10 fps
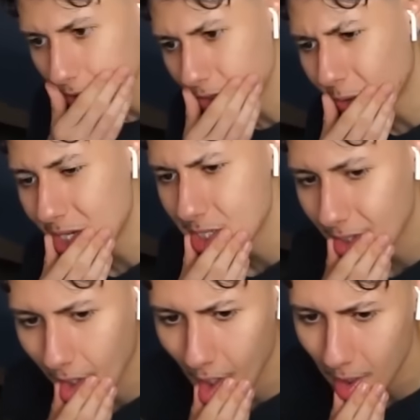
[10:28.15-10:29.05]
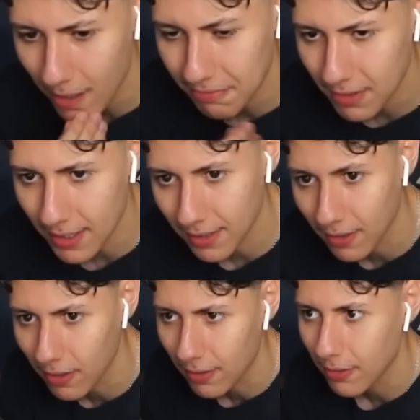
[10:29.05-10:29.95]
You know what, Giancarlo? I feel like
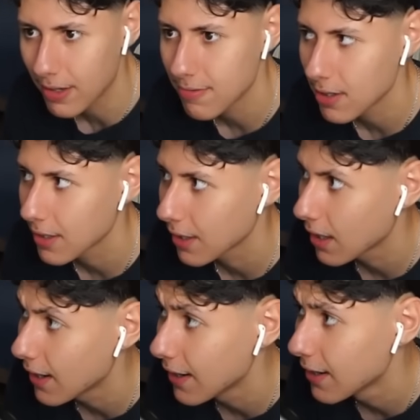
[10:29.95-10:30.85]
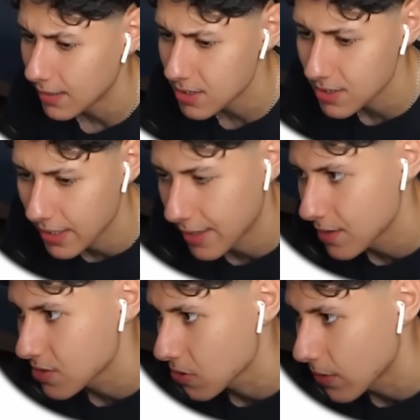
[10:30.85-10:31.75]
you're a great guy. I just had
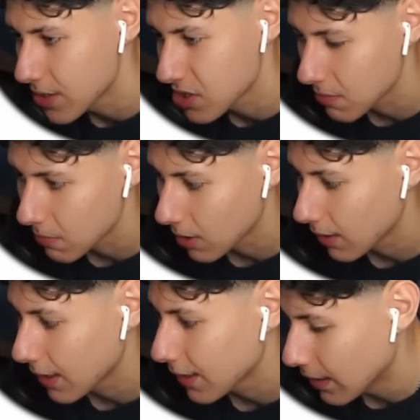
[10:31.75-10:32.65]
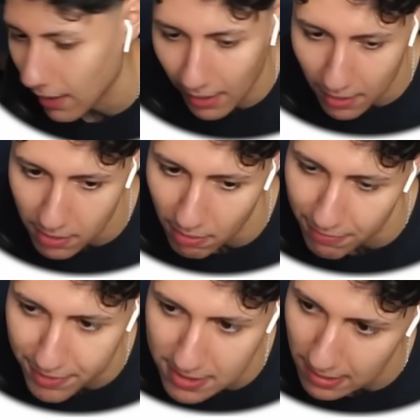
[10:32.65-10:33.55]
this question, bro. Like, I, I don't know
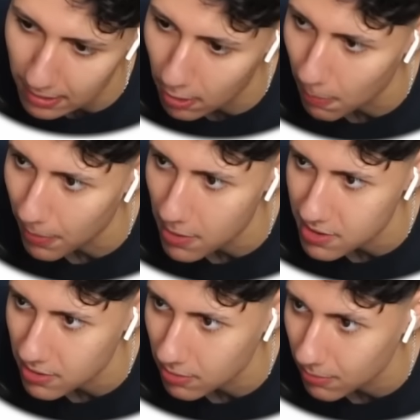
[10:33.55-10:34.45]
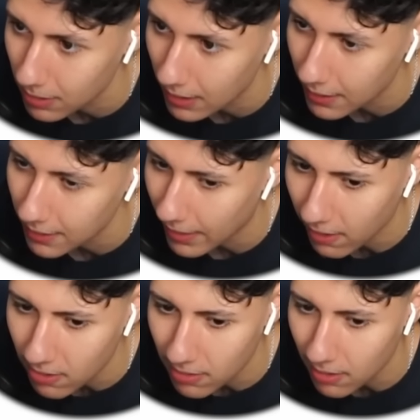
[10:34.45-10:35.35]
if this is a little personal, but like,
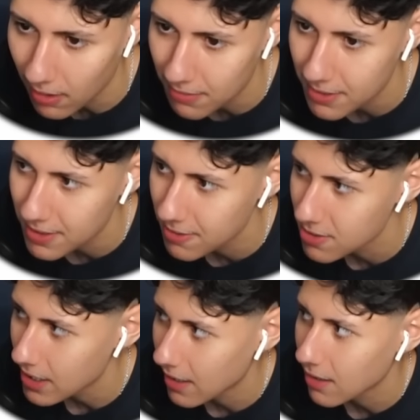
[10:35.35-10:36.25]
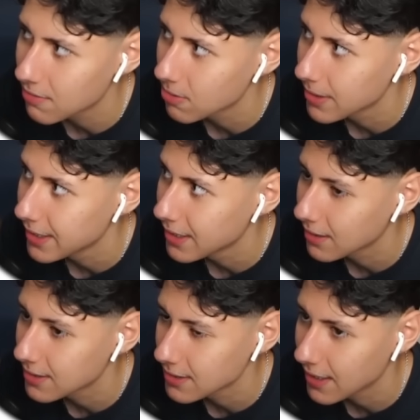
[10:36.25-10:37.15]
how often do you jack off a week?
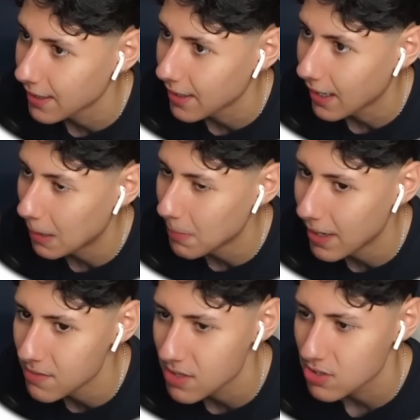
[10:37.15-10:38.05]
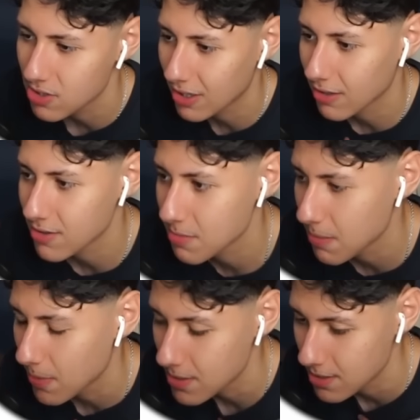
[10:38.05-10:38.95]
Because like, I'm having struggles, me
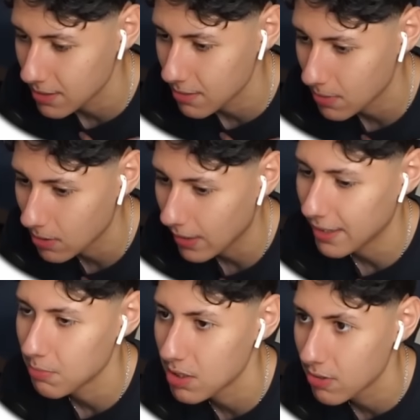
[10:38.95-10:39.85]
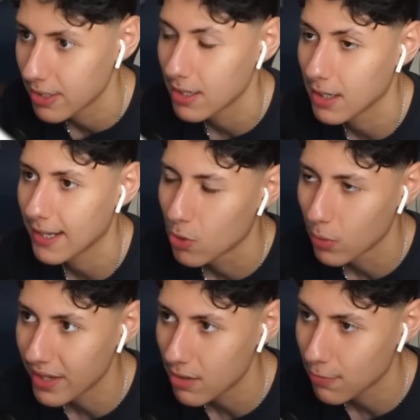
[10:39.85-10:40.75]
personally, bro. I'd be doing it like
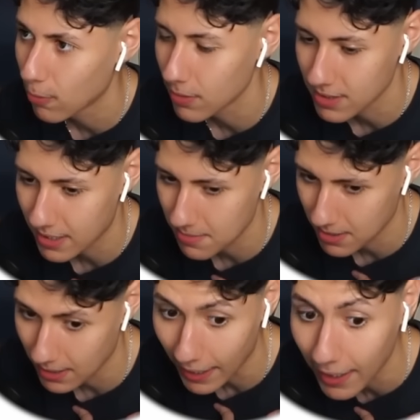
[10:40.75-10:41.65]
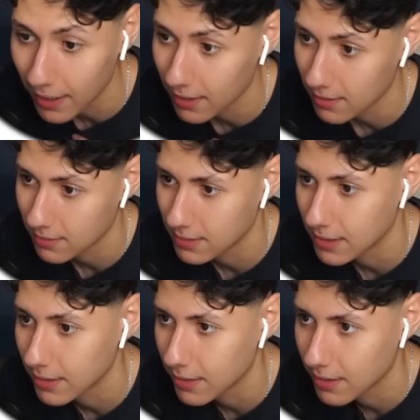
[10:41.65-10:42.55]
three to four times a day.
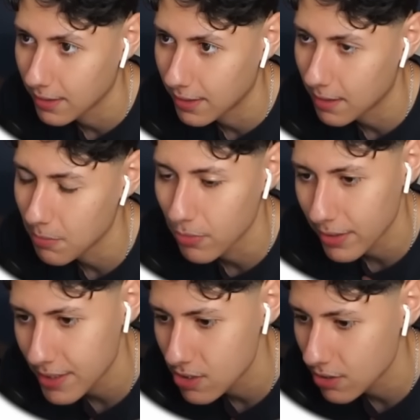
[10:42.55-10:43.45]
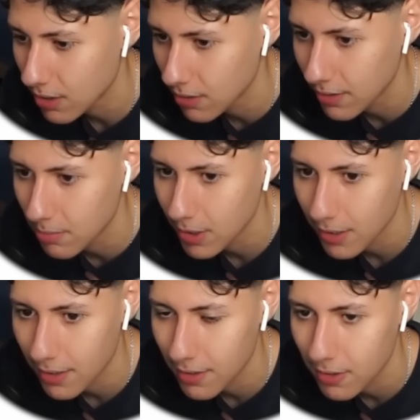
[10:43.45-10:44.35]
Like, and I'm really struggling,
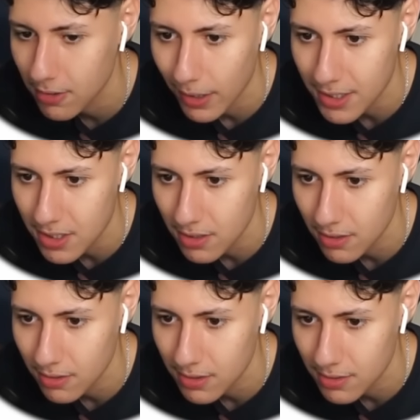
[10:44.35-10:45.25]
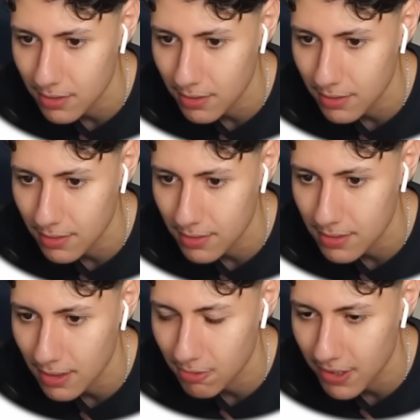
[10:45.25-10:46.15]
brother. I don't know what I should do and, and
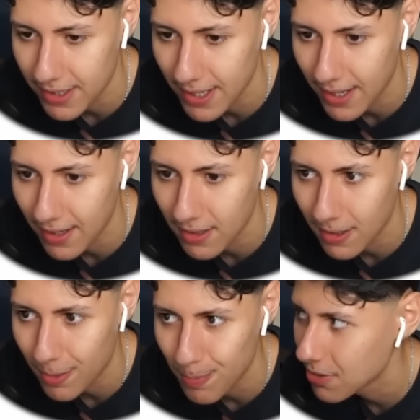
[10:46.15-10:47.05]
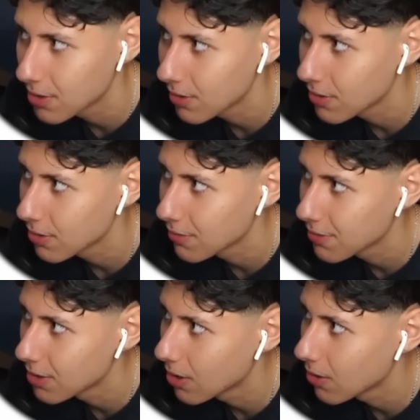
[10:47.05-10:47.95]
stuff like that. Um, you know, you if
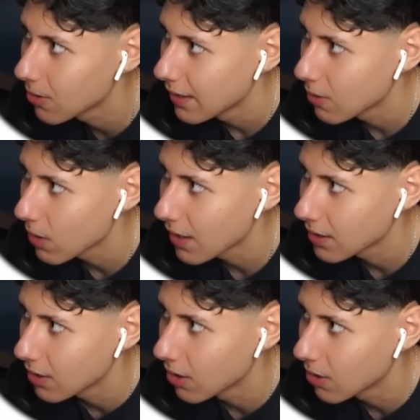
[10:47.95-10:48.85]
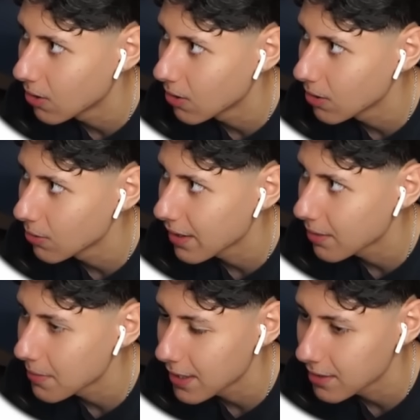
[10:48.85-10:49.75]
you know anywhere I could go or
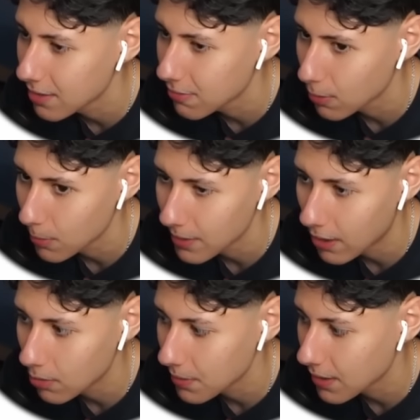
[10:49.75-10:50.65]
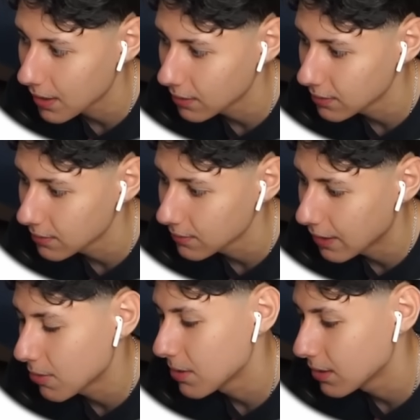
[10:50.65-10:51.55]
recommend anything for me, that would be kind of
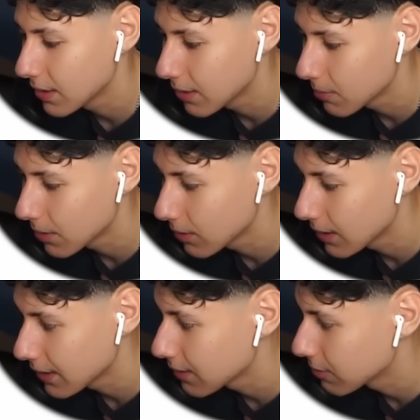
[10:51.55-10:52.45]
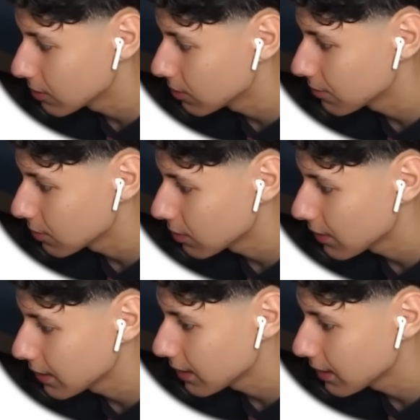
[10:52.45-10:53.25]
that would be lit, bro. Like for real, for real, and